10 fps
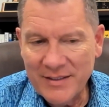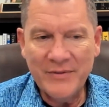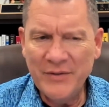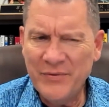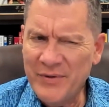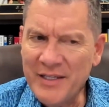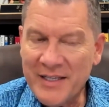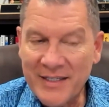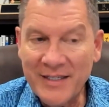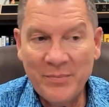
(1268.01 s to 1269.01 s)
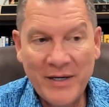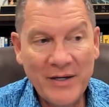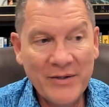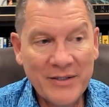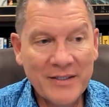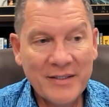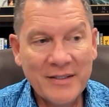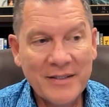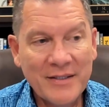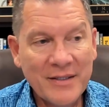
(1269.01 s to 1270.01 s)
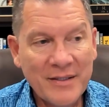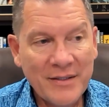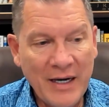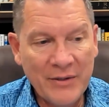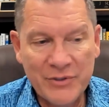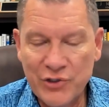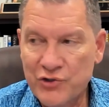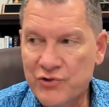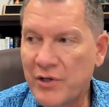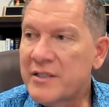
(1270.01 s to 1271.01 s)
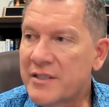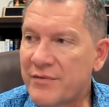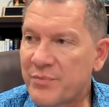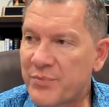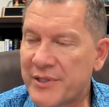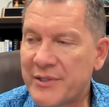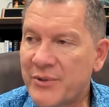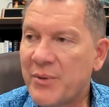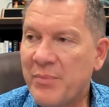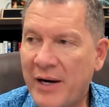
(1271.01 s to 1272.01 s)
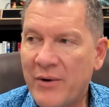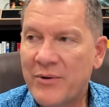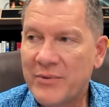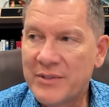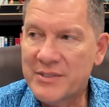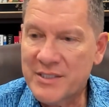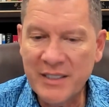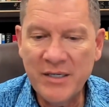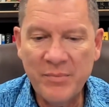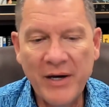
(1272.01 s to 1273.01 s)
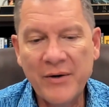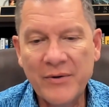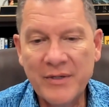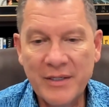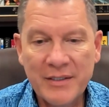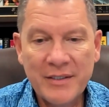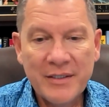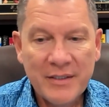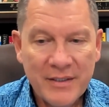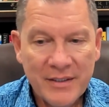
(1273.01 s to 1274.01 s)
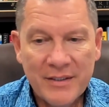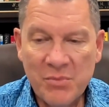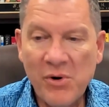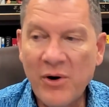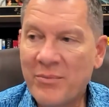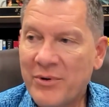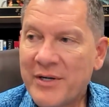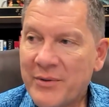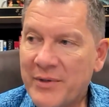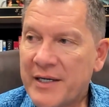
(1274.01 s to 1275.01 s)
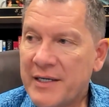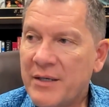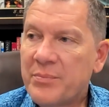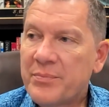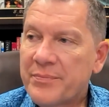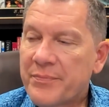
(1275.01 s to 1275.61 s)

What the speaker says: when you really think about how destructive predatory power was, think about tomorrow morning waking up